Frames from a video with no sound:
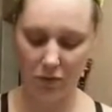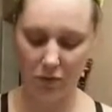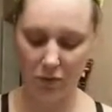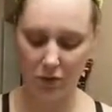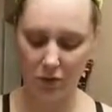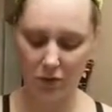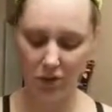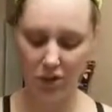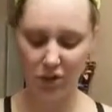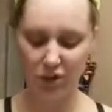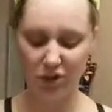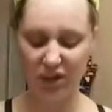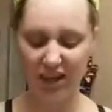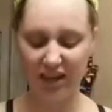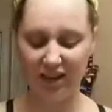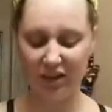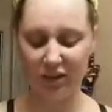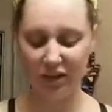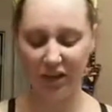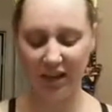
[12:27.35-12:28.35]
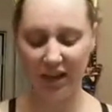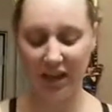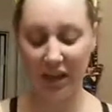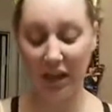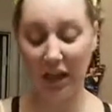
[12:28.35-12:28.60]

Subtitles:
still tingly.